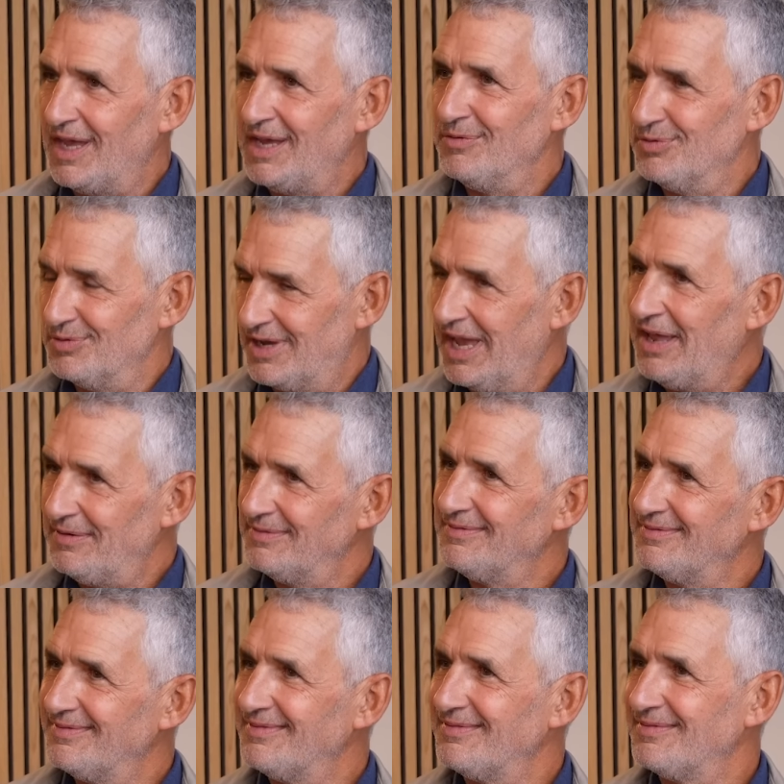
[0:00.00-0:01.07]
they will get
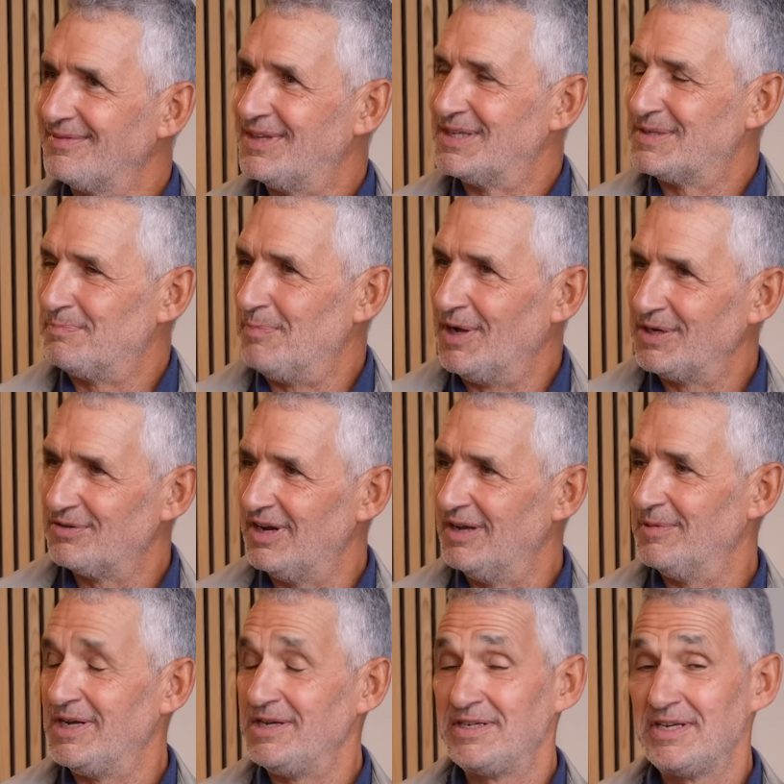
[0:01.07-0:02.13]
this
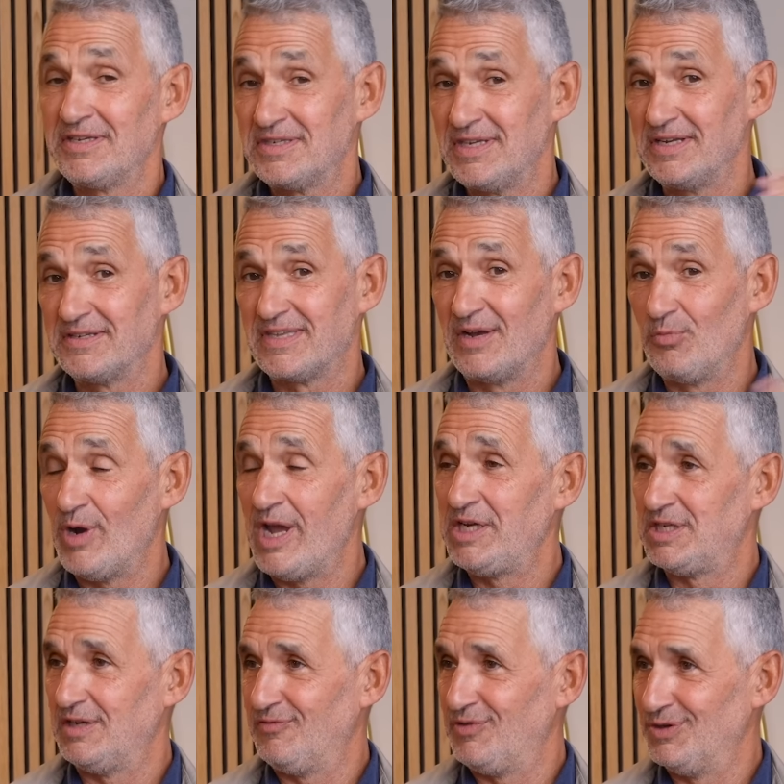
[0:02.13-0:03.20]
microbe, and it just sits there
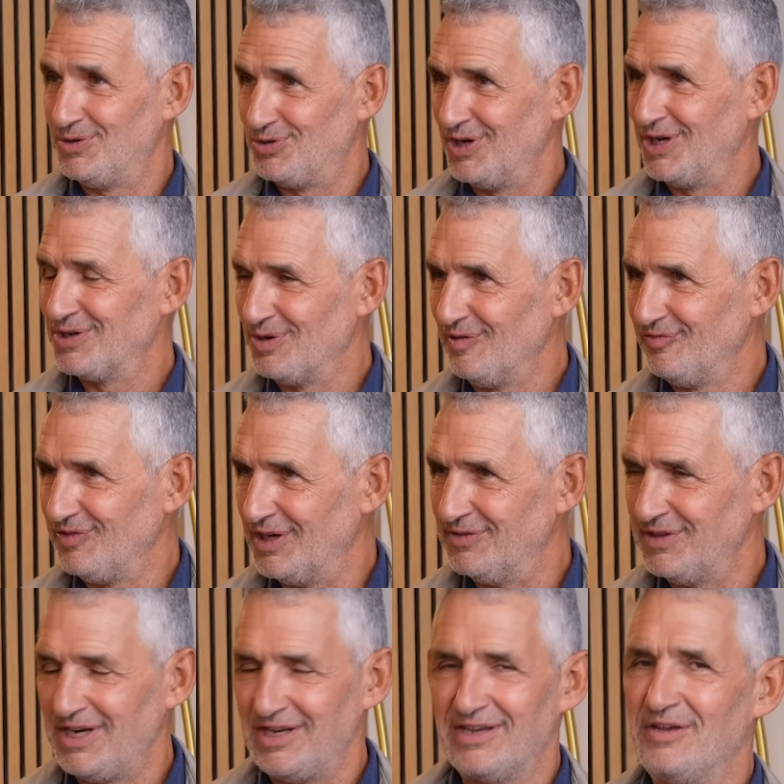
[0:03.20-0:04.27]
waiting for you to drink coffee,
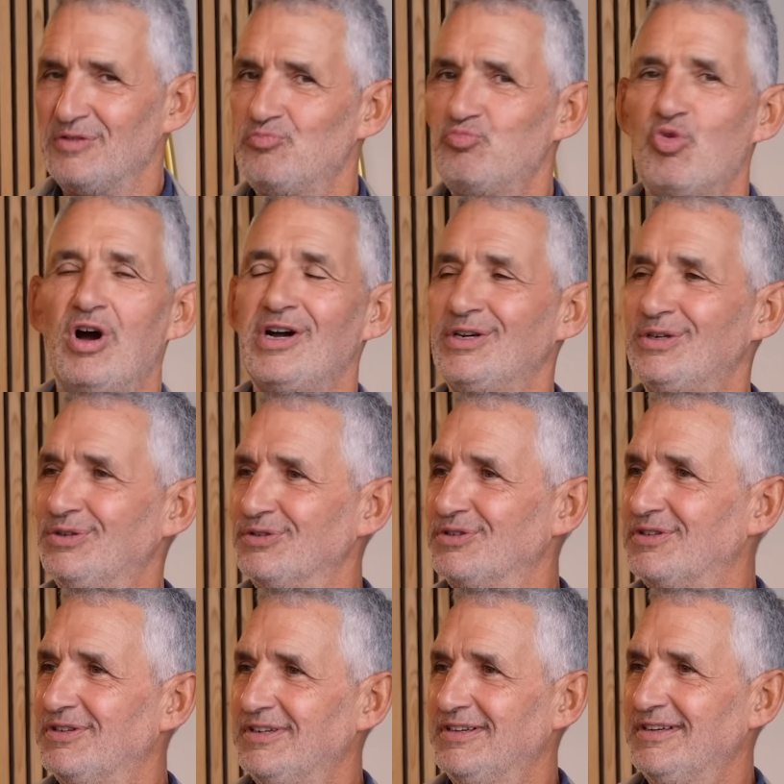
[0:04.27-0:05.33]
and then it goes
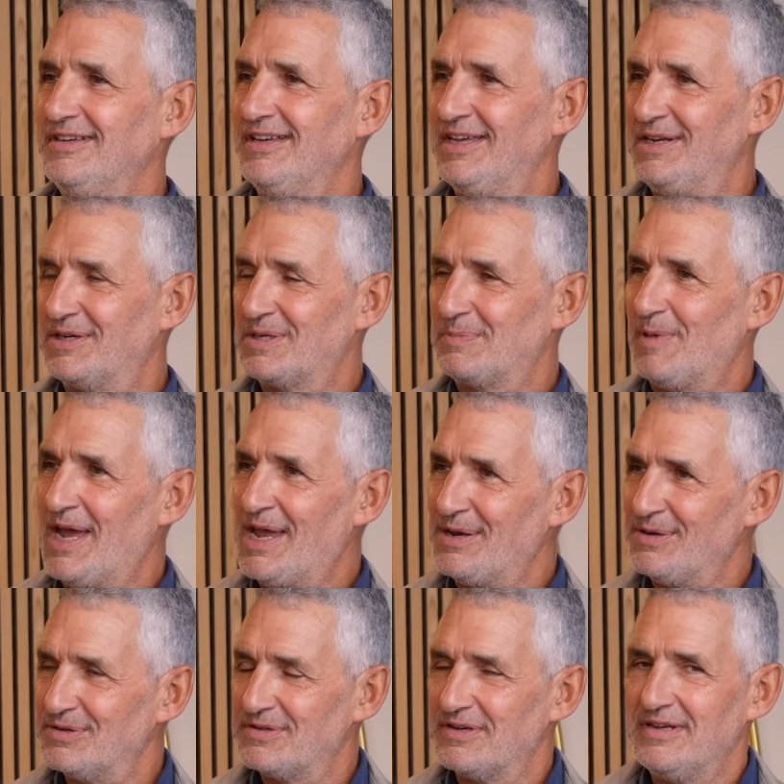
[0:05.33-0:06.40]
wild wow. and
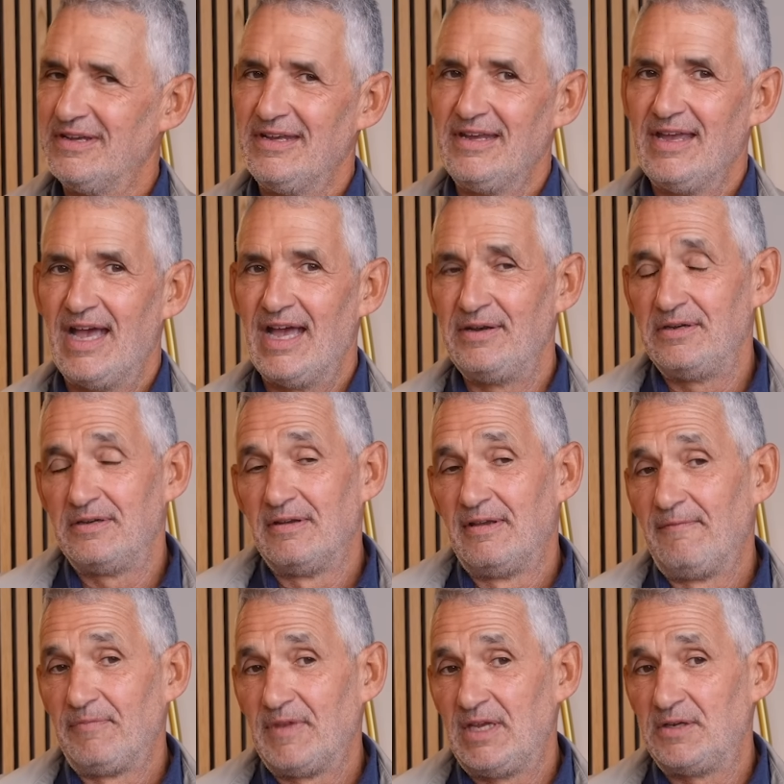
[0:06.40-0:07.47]
expands. And
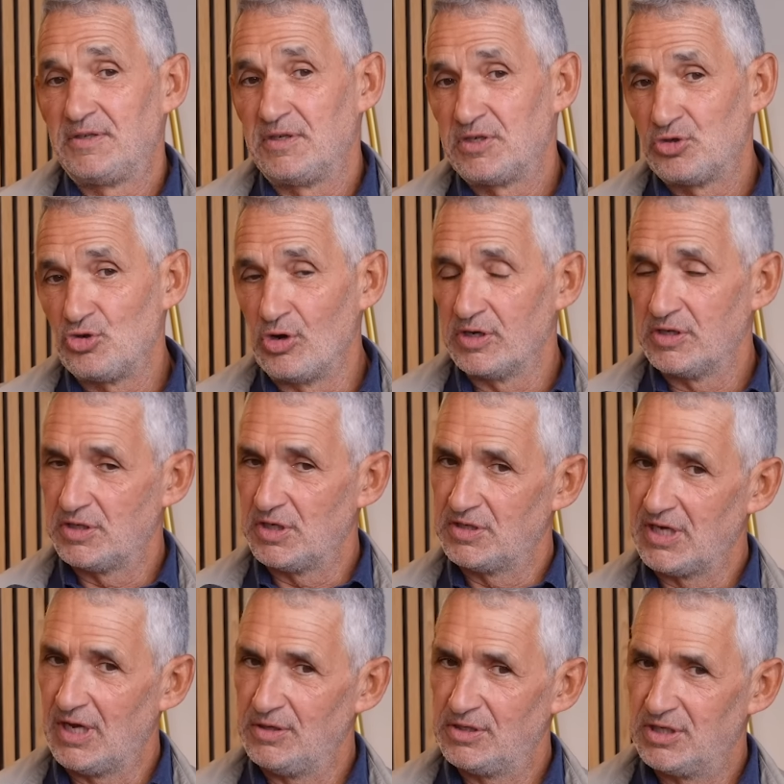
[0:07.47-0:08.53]
it's the strongest
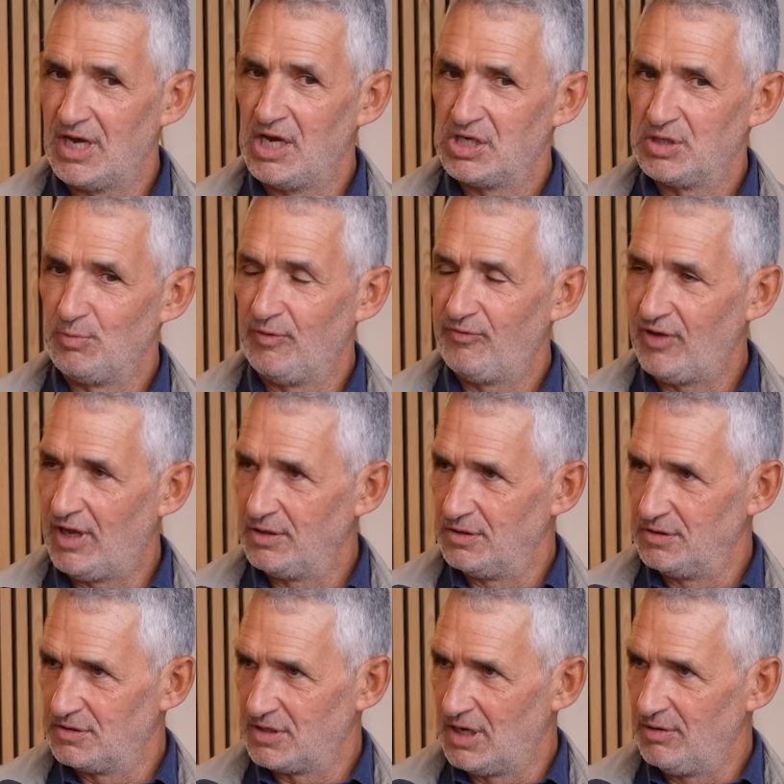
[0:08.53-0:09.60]
association we've
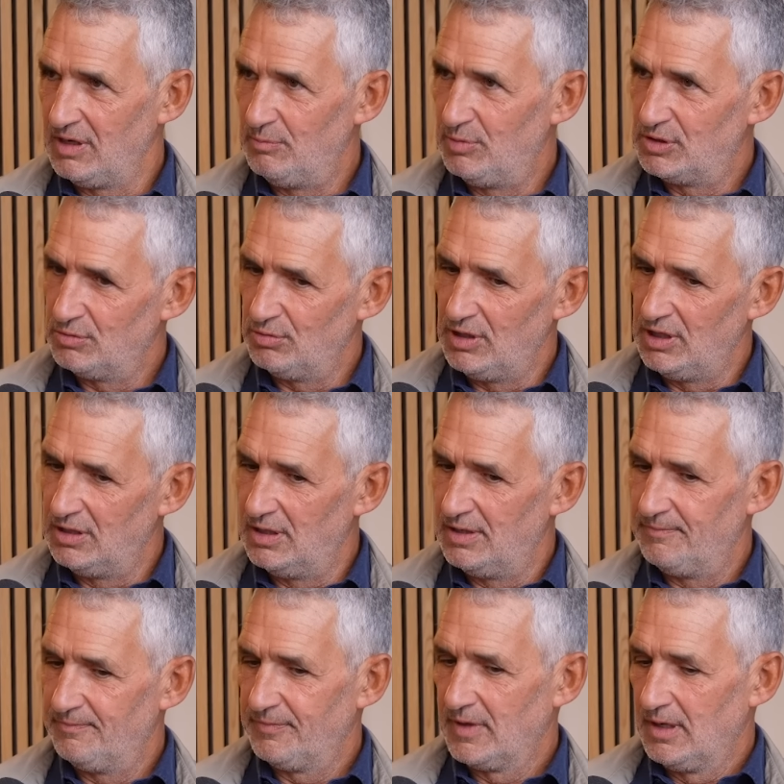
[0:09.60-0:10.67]
found at Zoe between
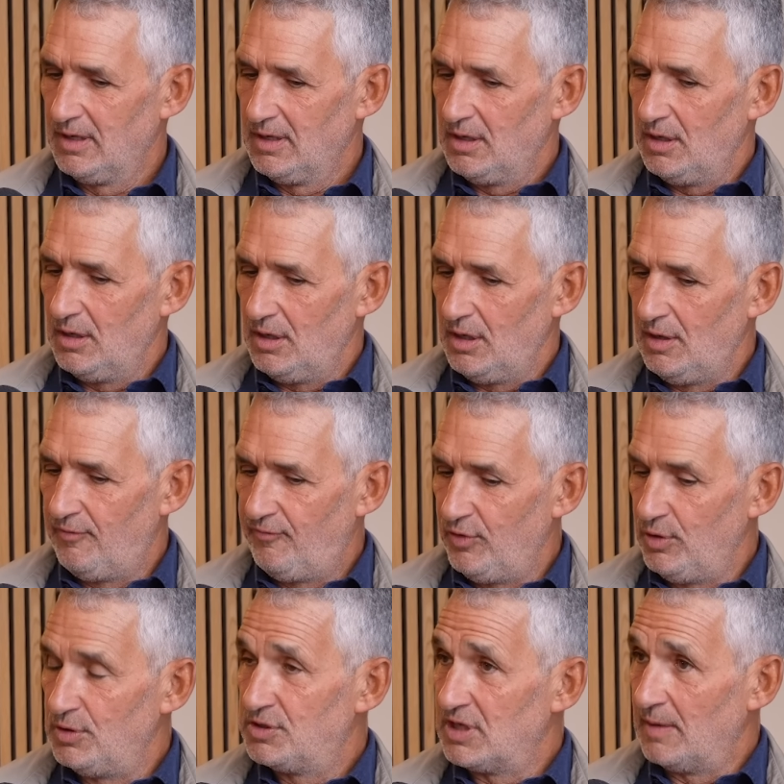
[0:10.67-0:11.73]
a, a
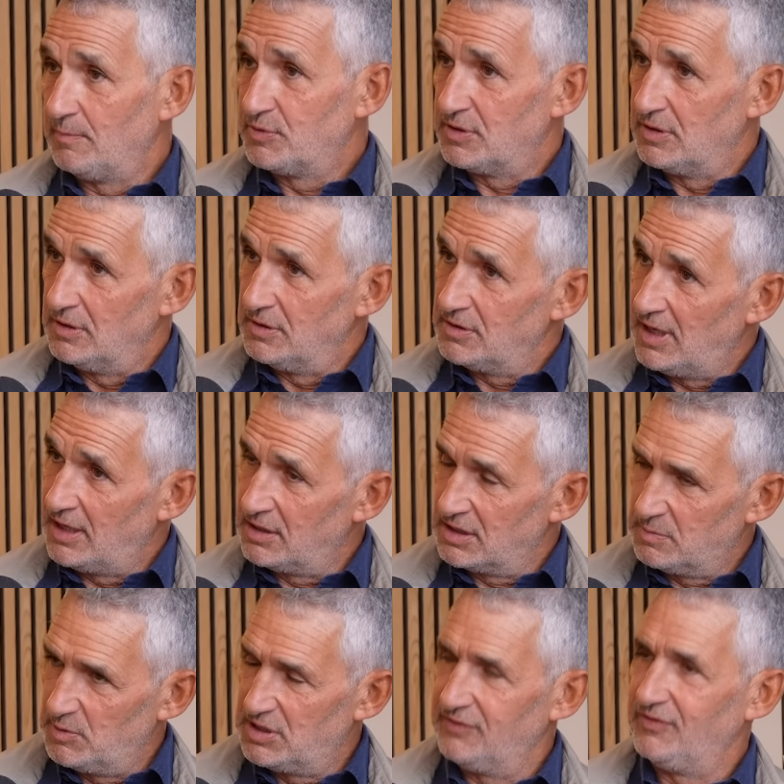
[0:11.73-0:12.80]
food substance and a
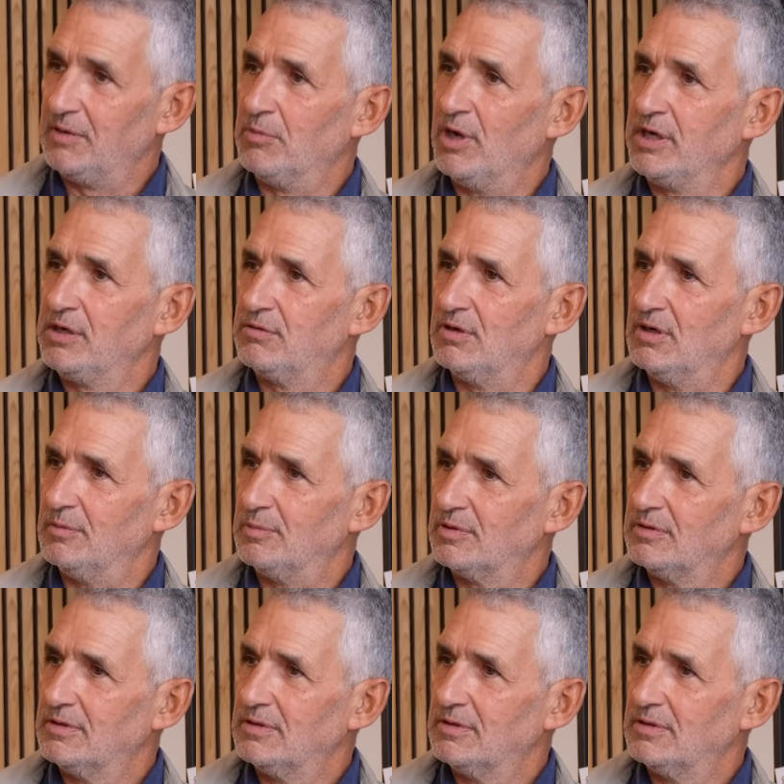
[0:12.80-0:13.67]
specific microbe.